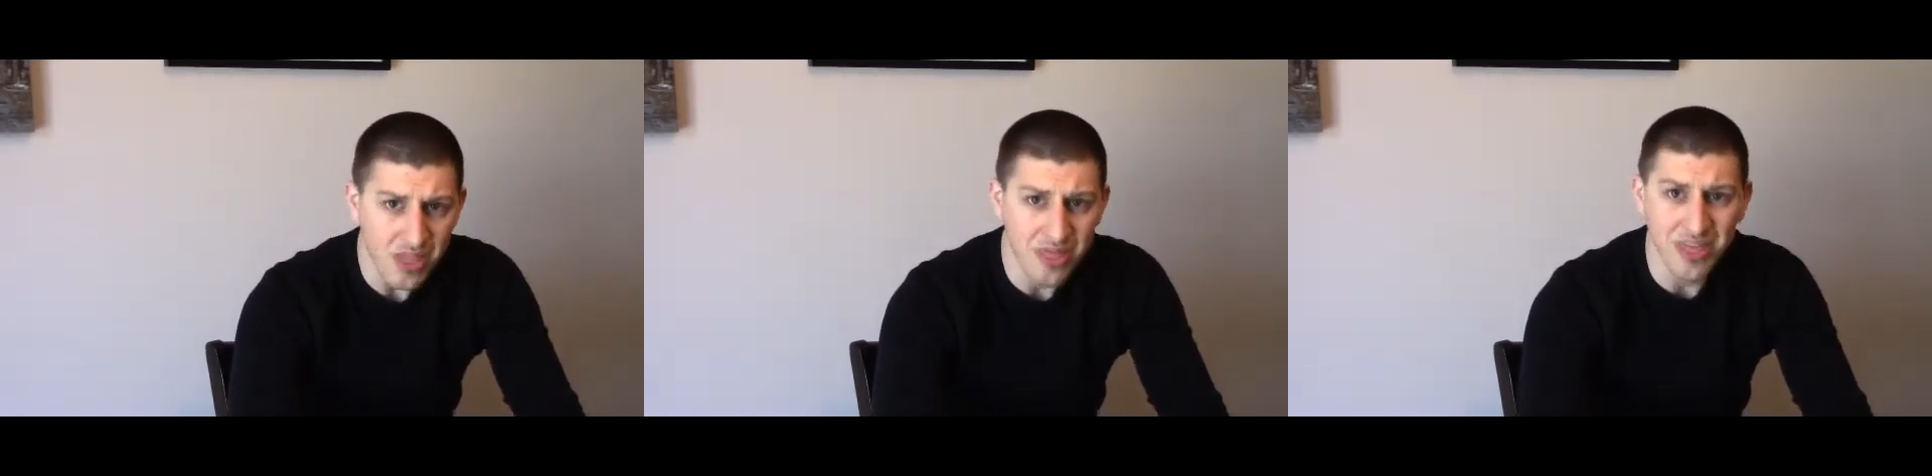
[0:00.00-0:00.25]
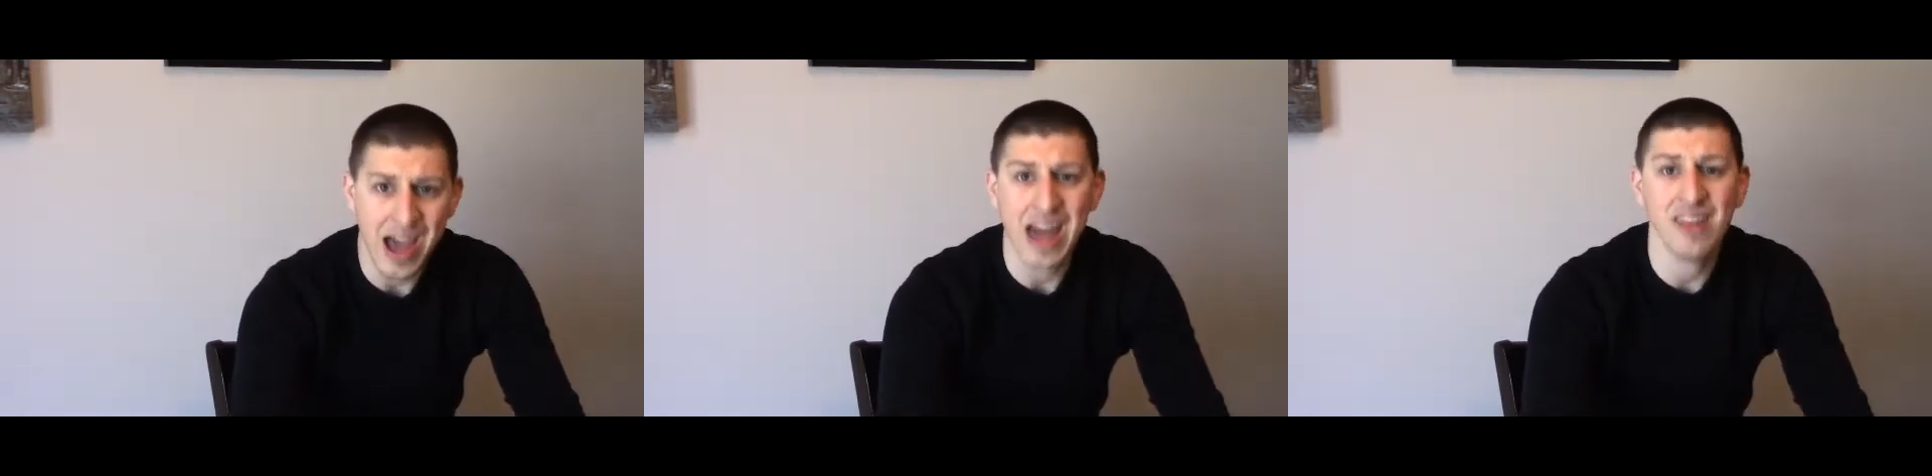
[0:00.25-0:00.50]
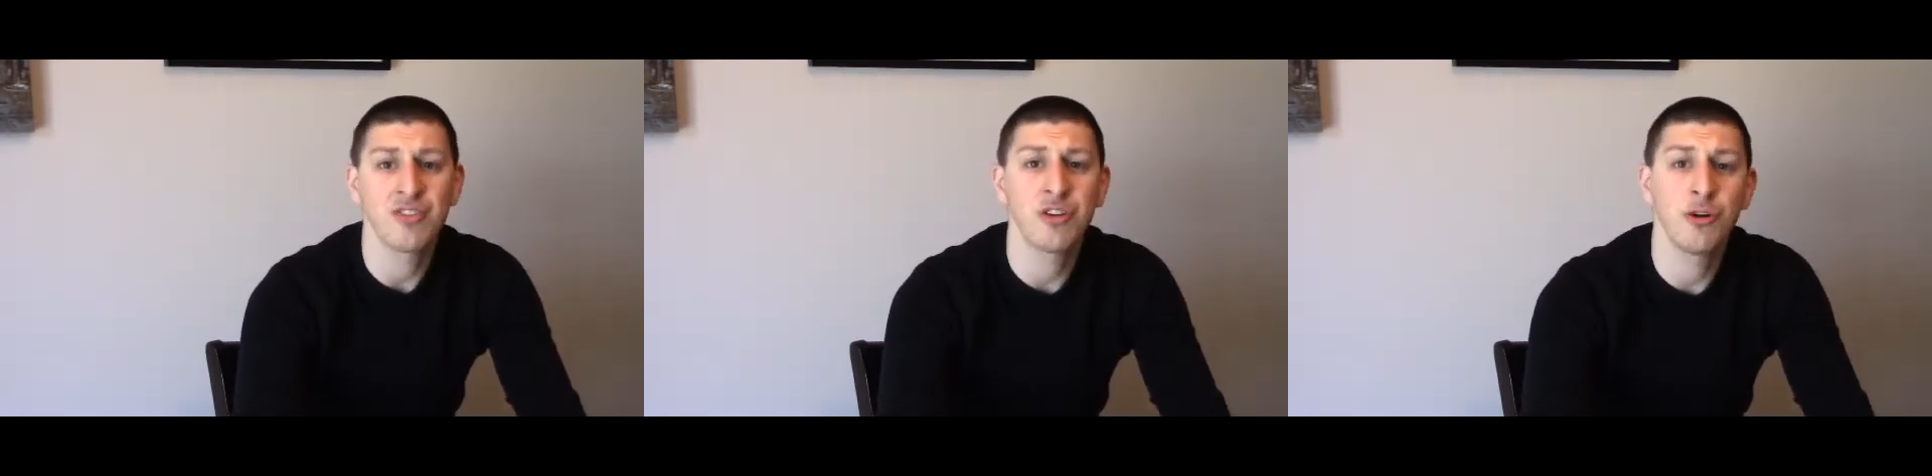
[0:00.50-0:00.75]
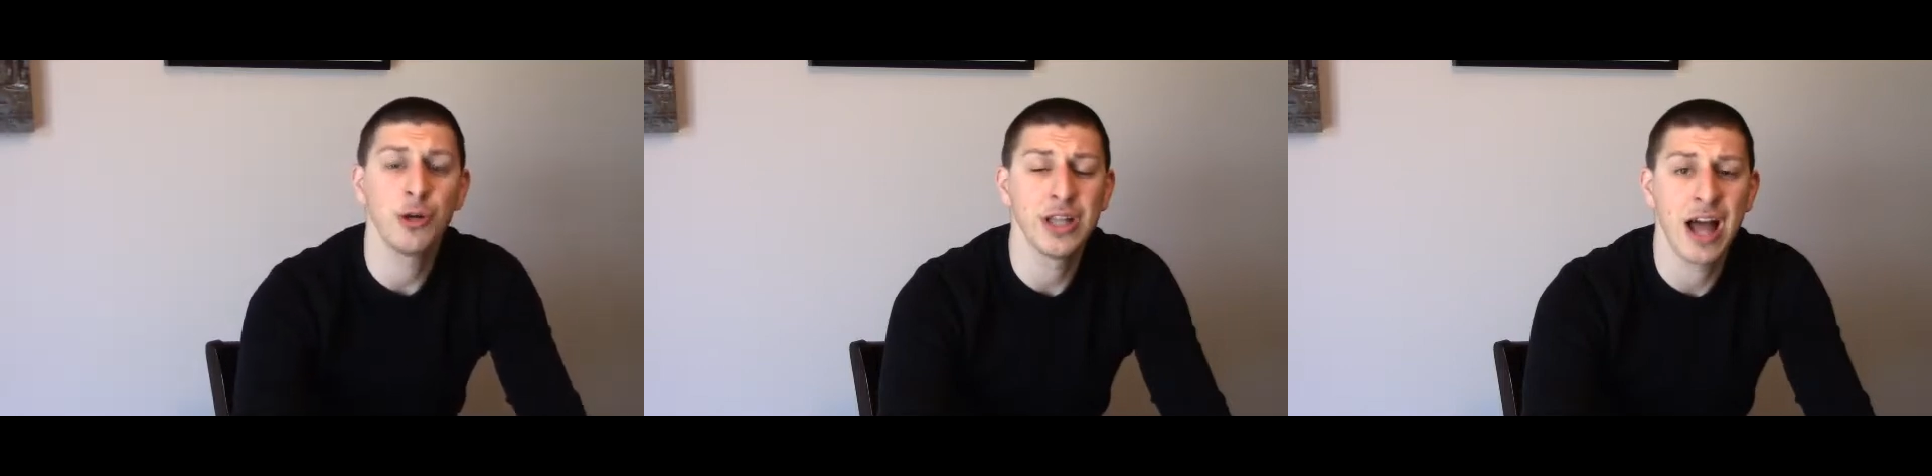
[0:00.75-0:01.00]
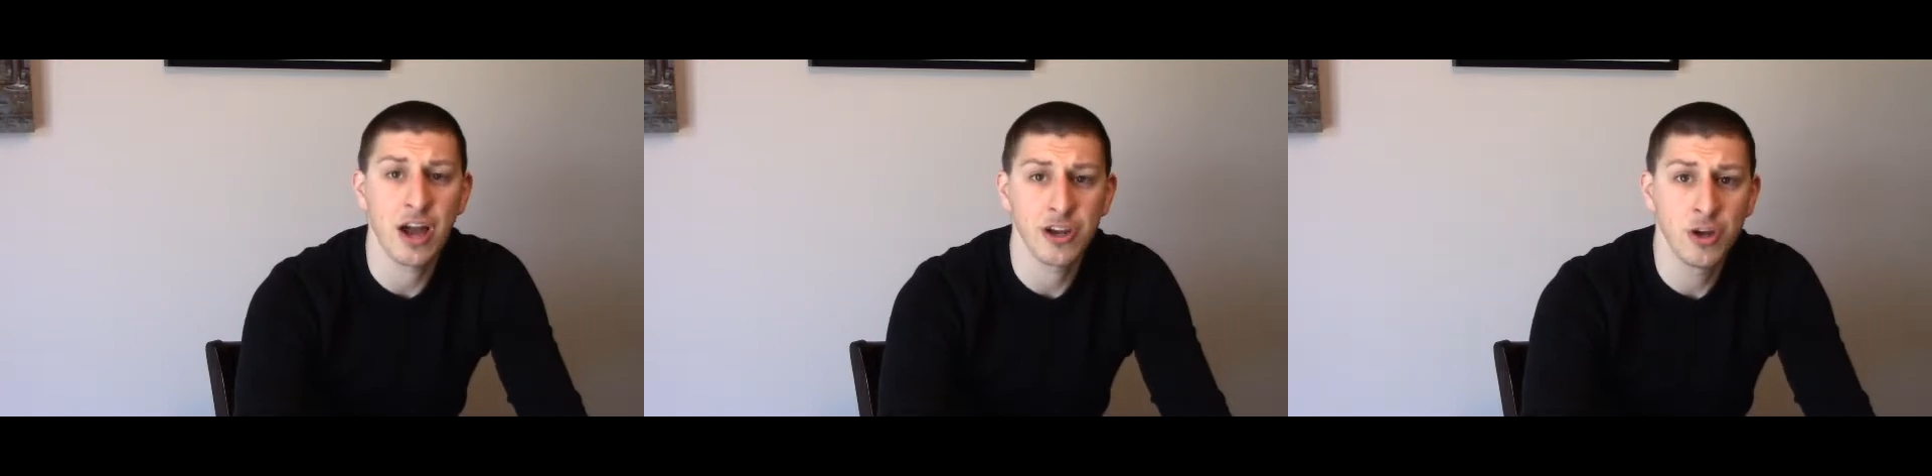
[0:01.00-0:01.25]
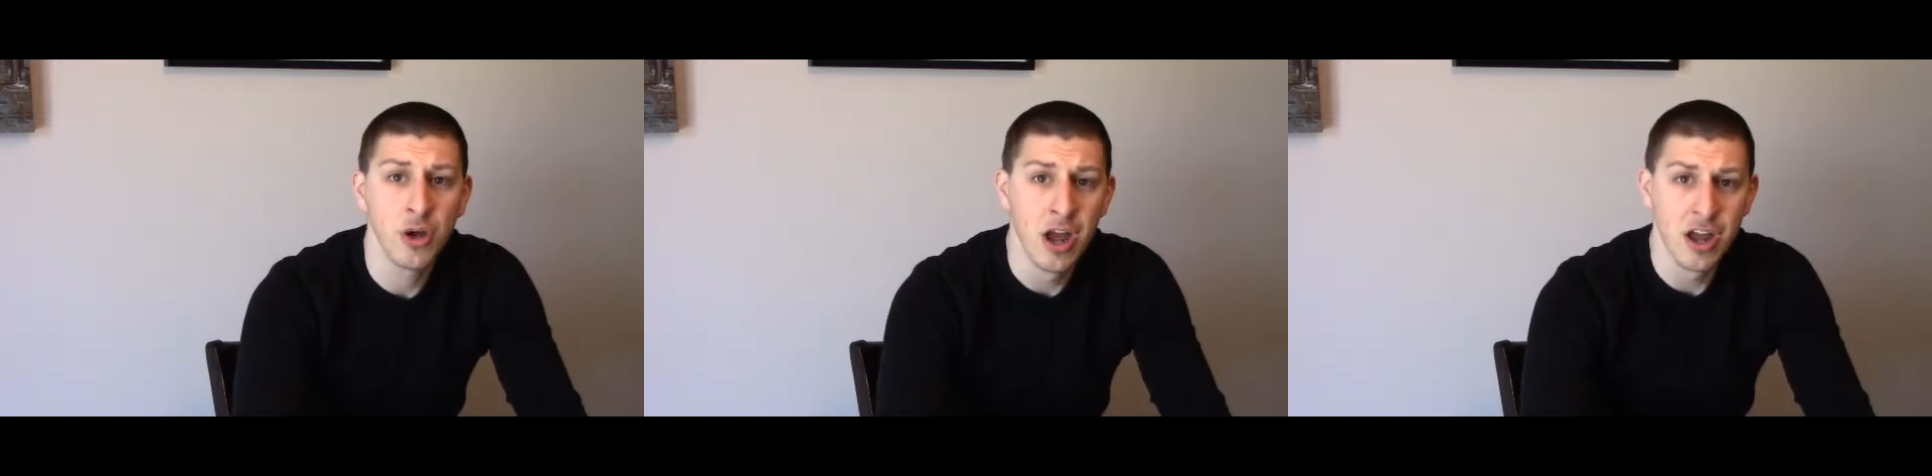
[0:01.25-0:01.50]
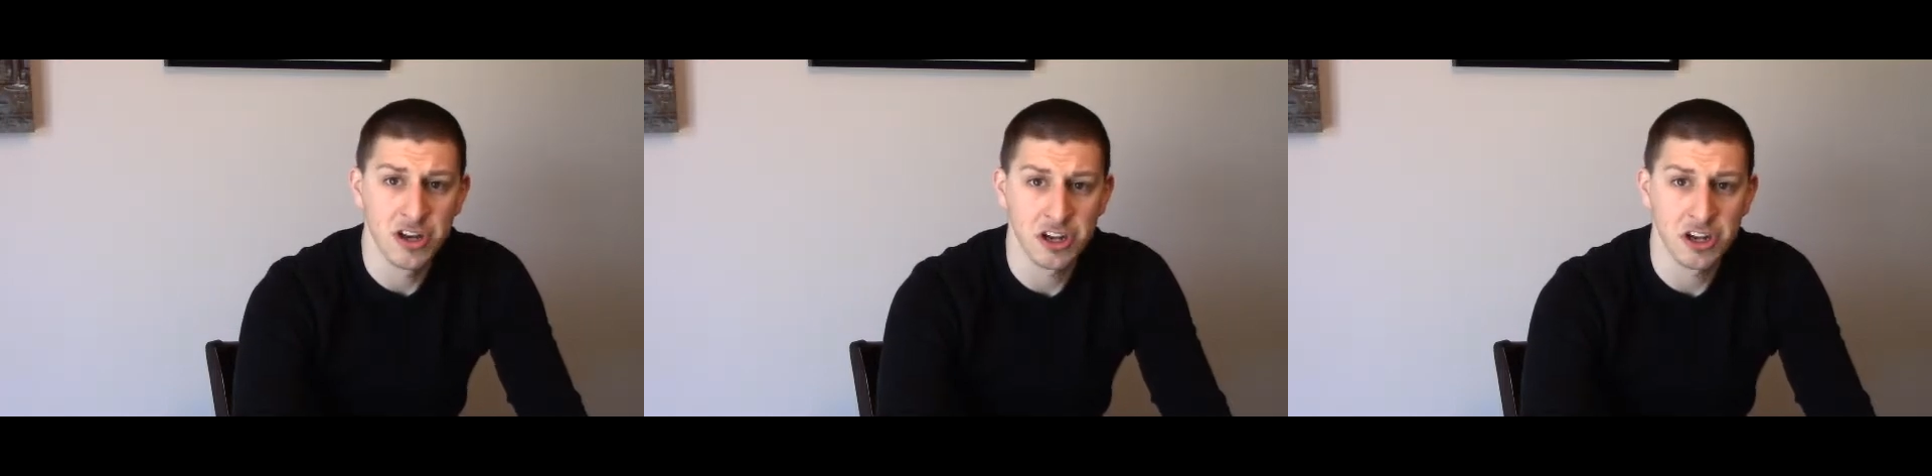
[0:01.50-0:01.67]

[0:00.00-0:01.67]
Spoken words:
That is going to allow you